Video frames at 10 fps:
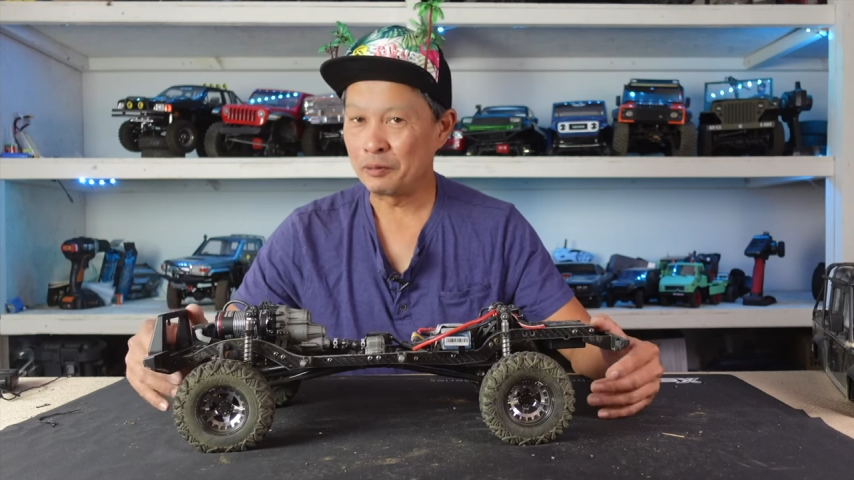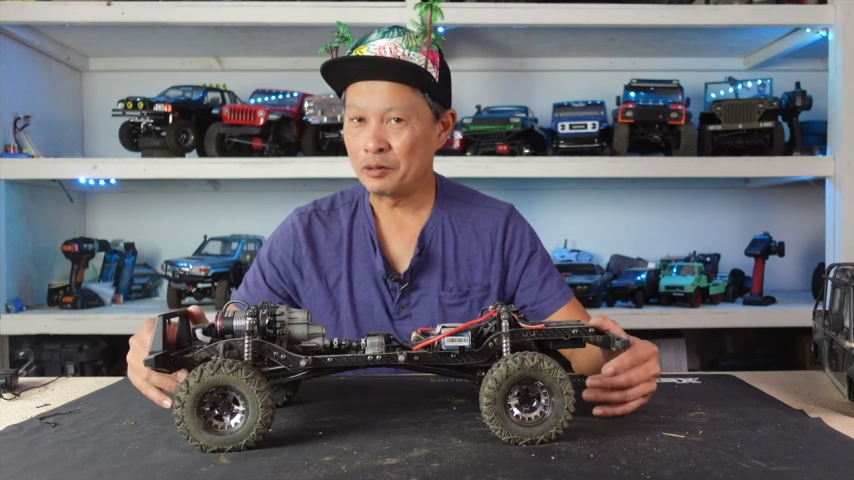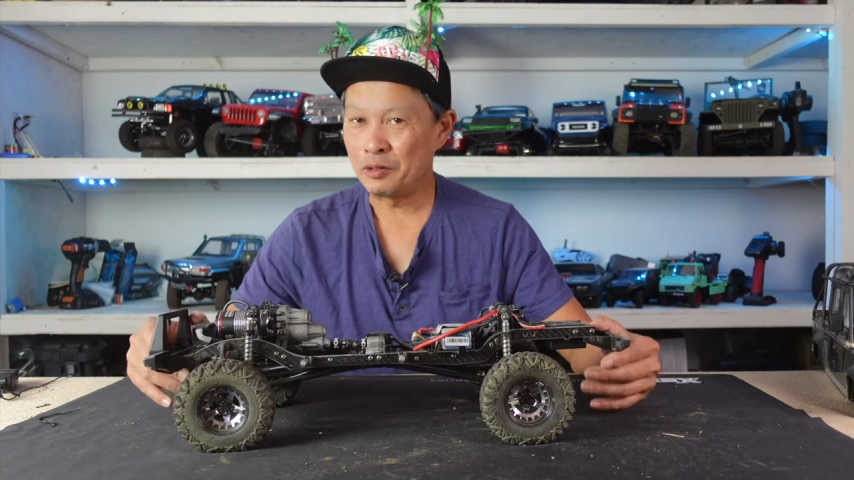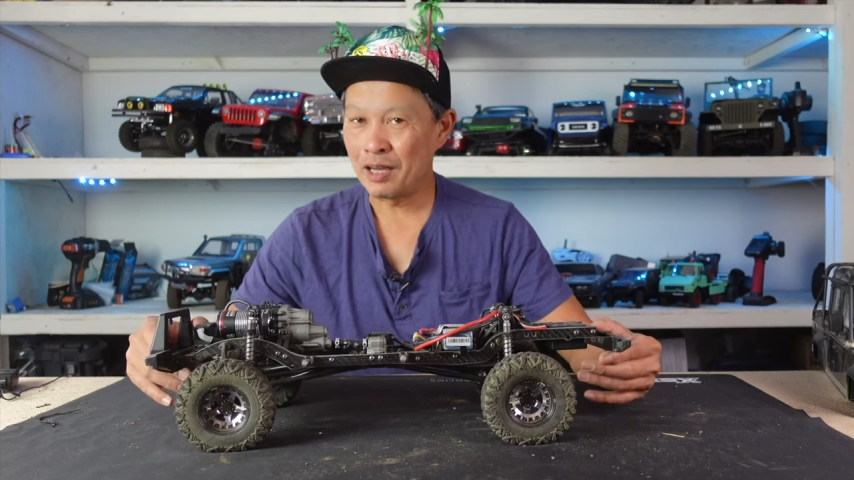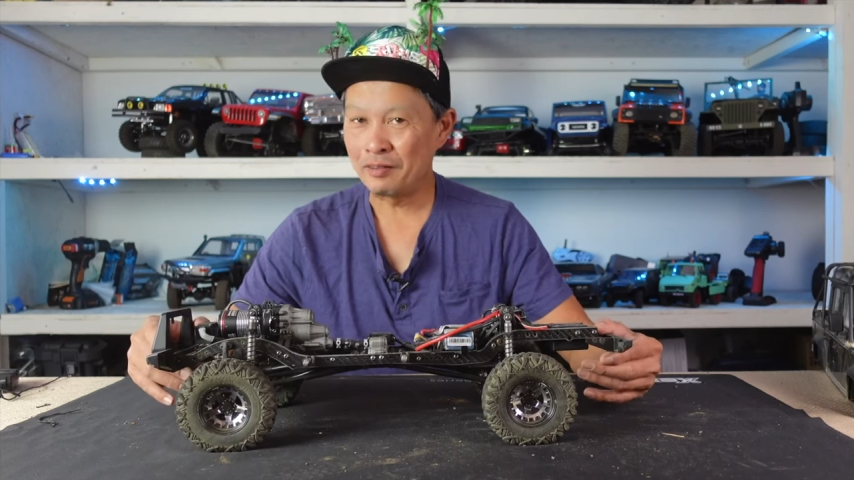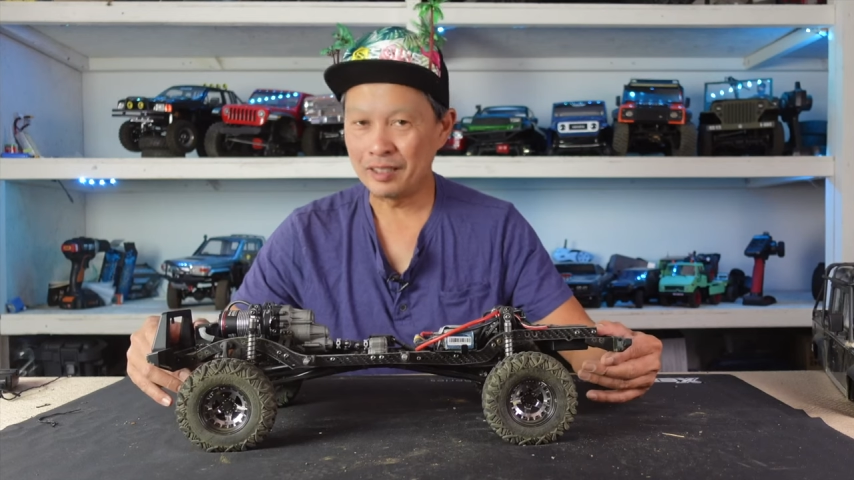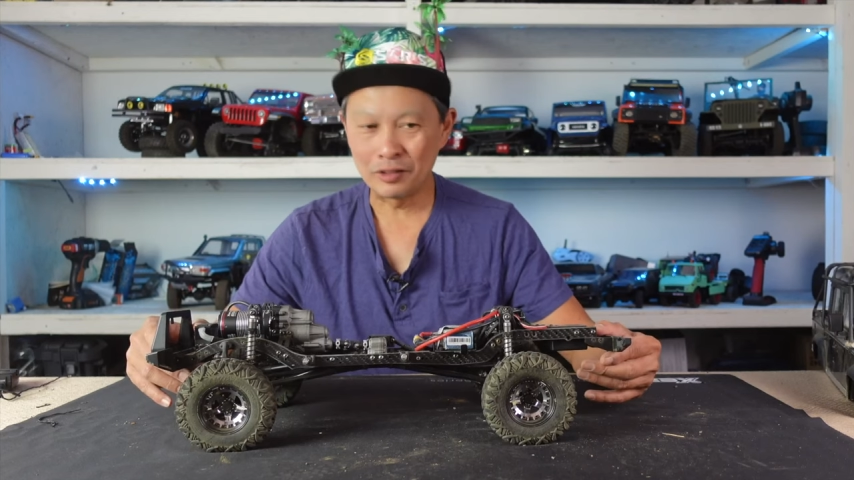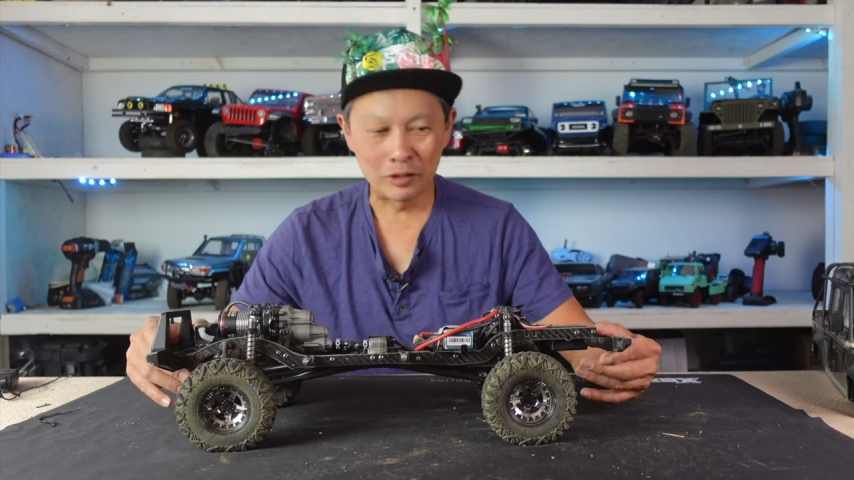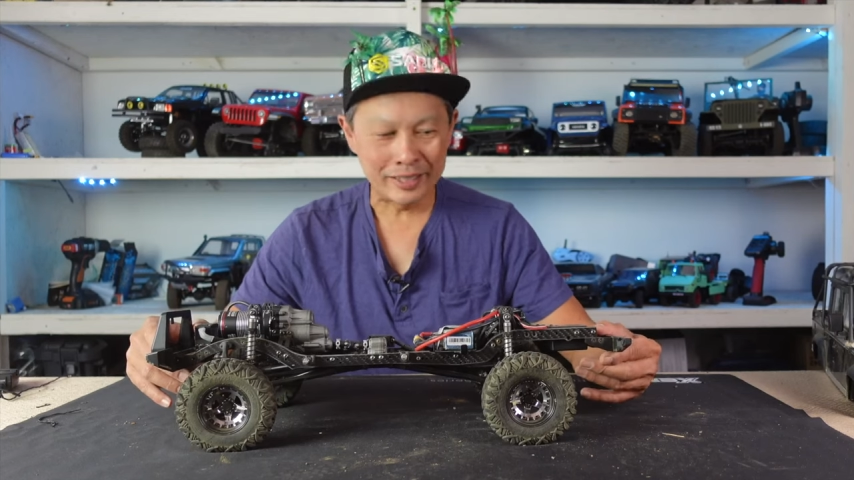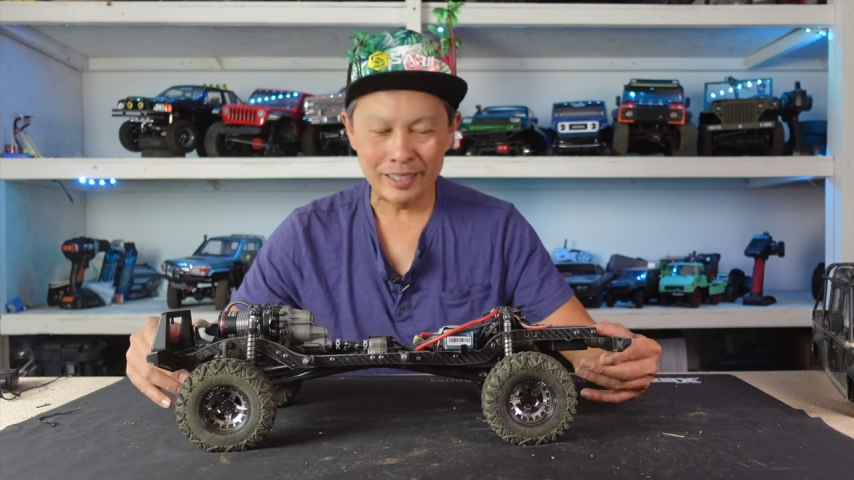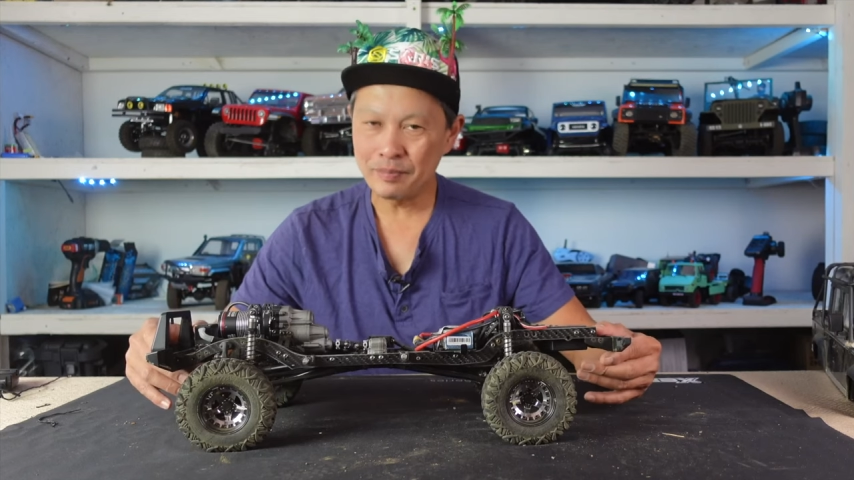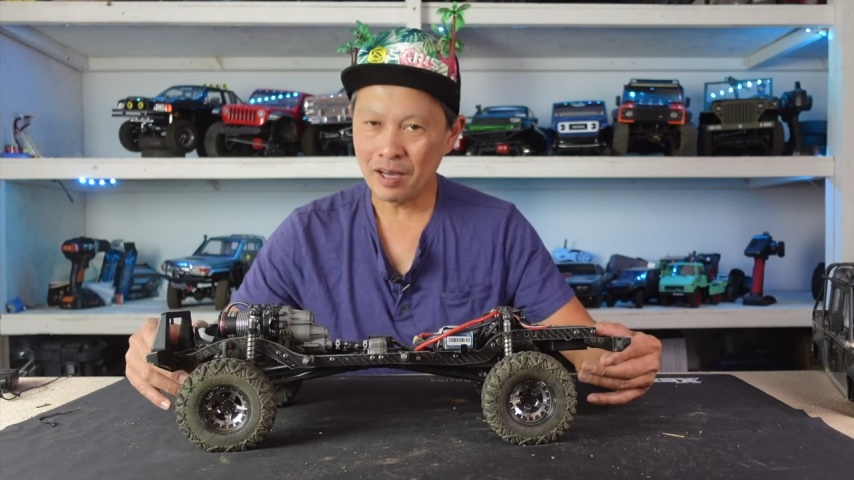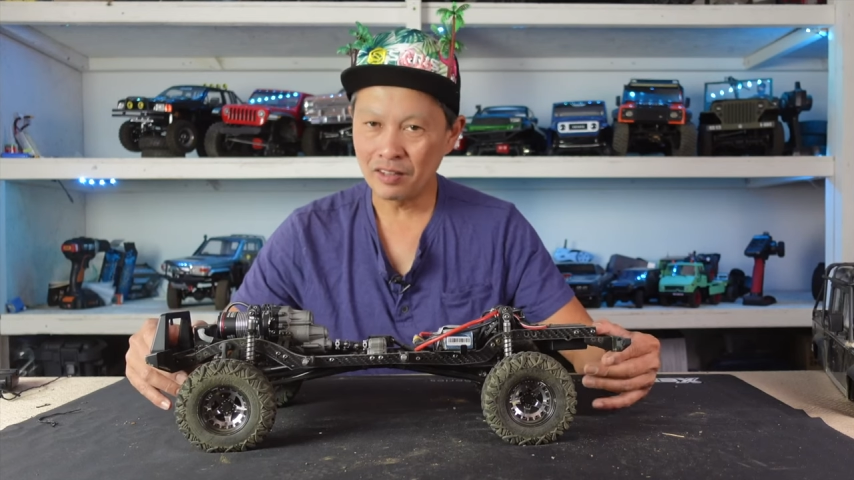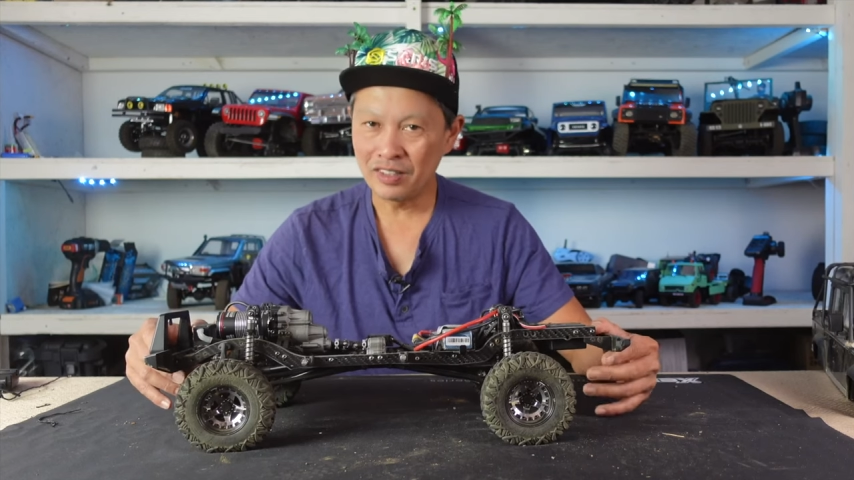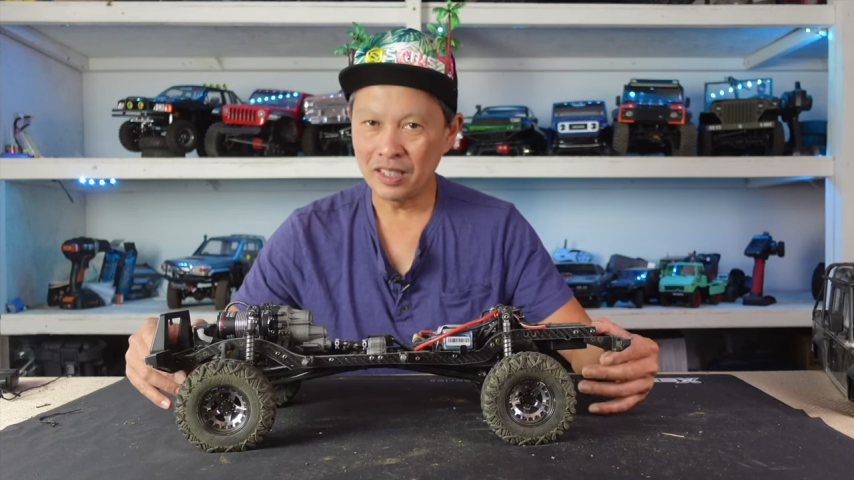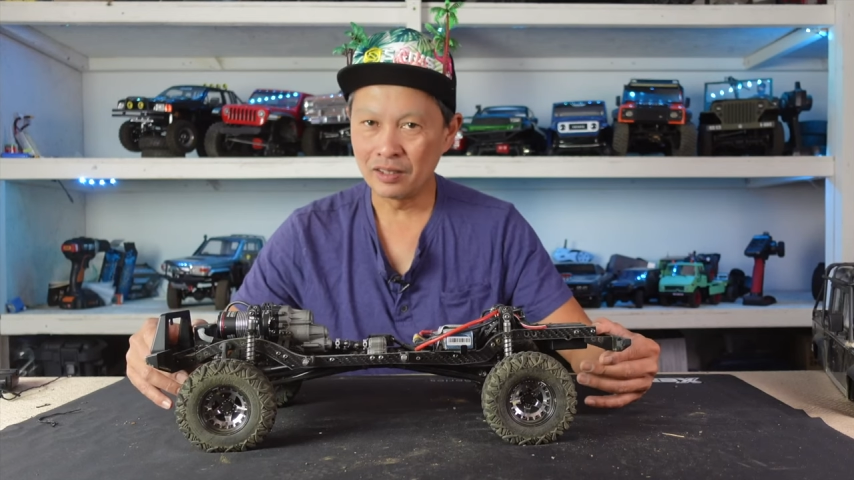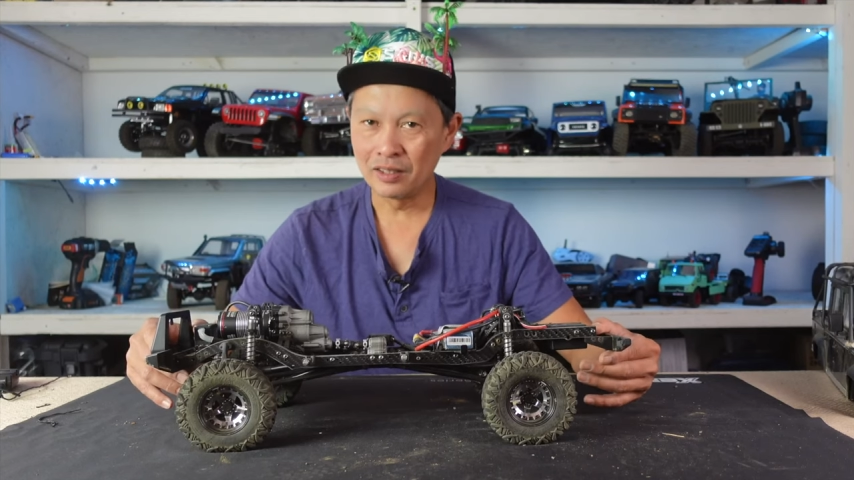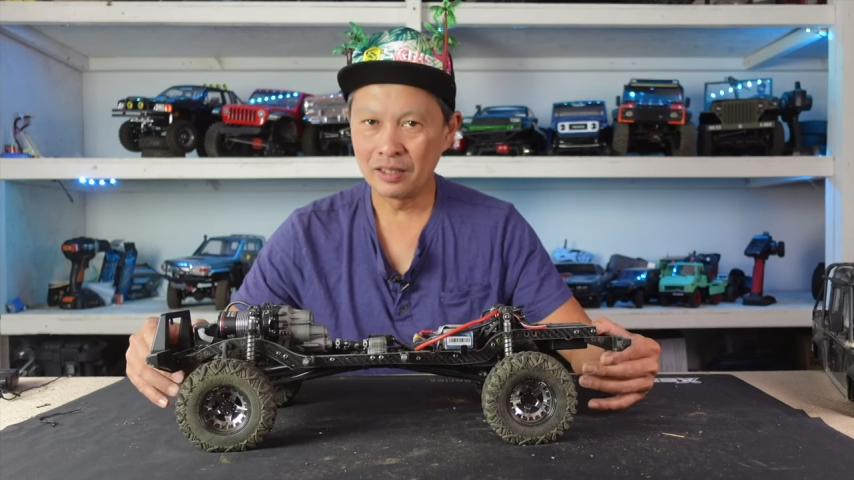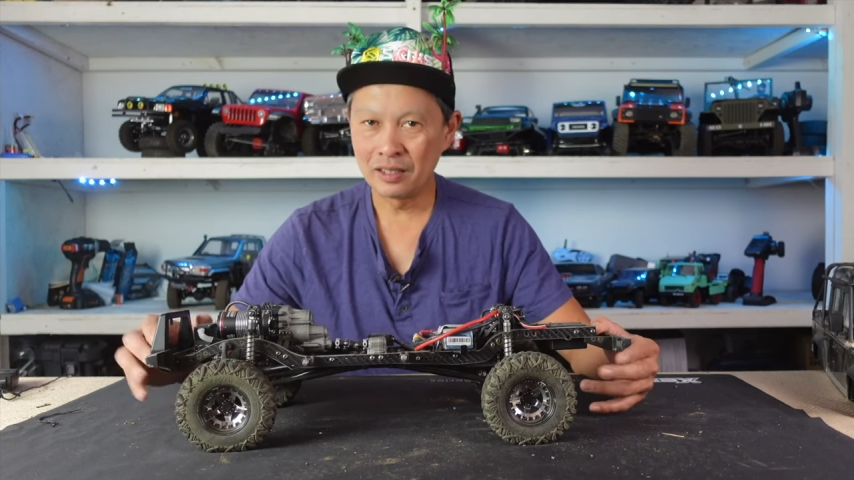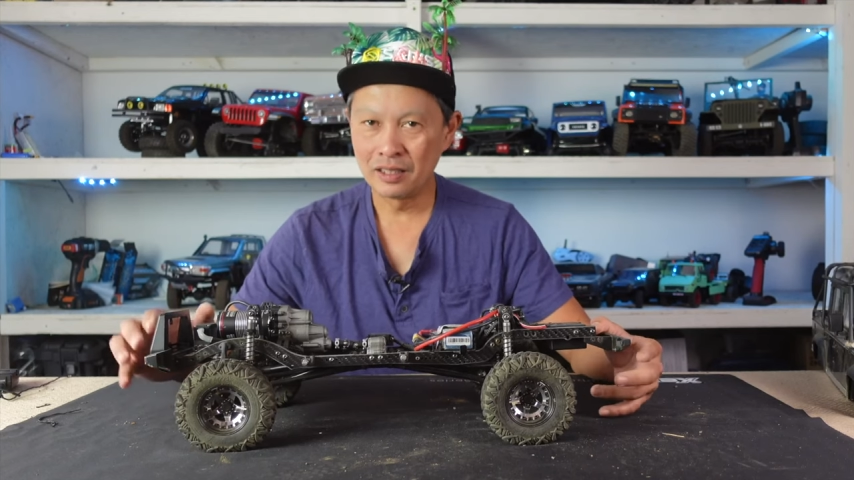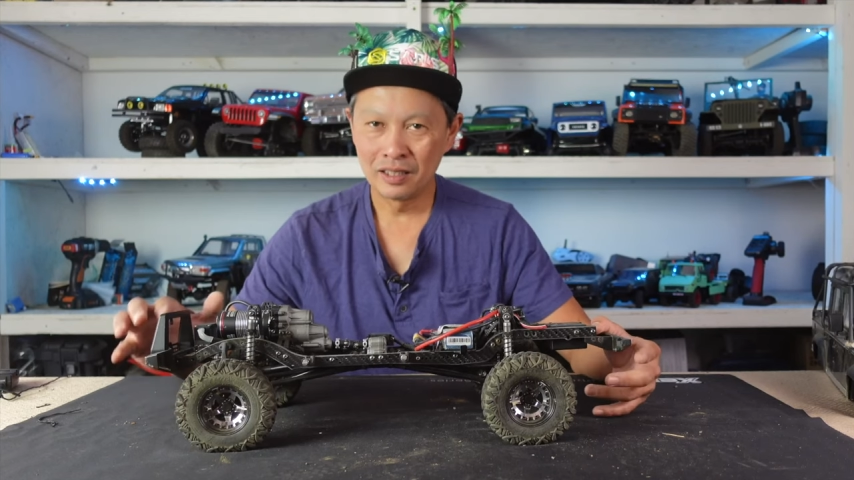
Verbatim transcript: When you have a 13 pound vehicle